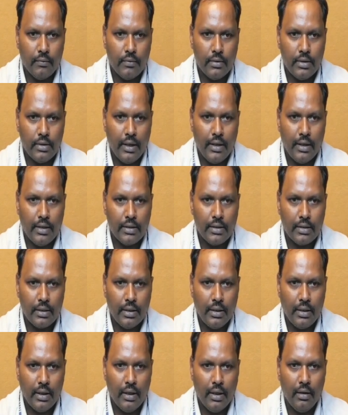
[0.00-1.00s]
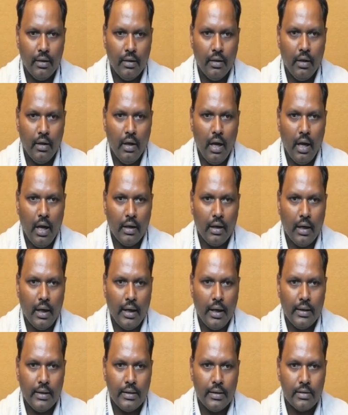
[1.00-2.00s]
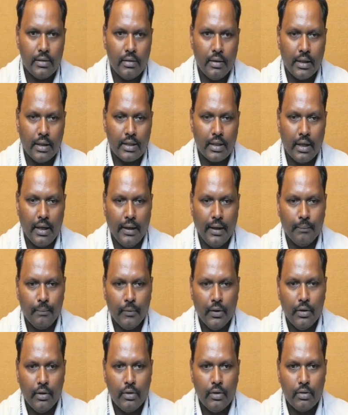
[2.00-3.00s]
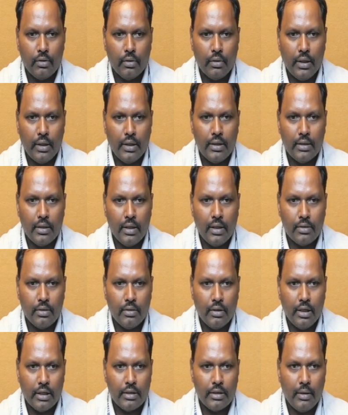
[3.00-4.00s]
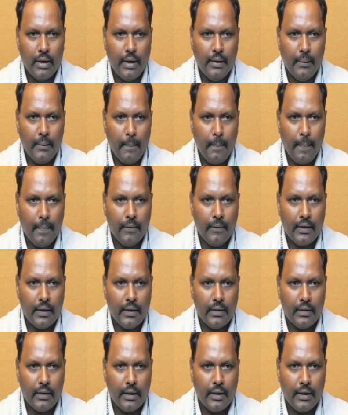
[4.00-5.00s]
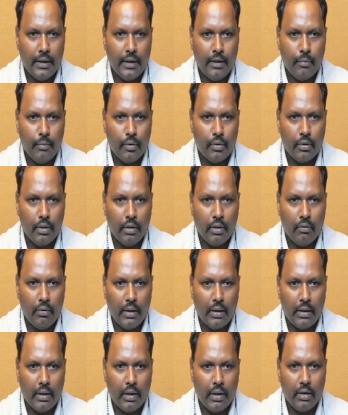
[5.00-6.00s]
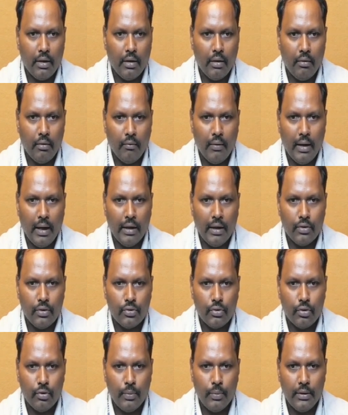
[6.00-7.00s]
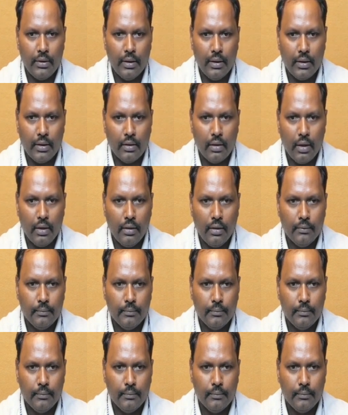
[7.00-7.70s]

J is here and I is next line. So that is also next line. We can take care about that. What are the values should be there in that.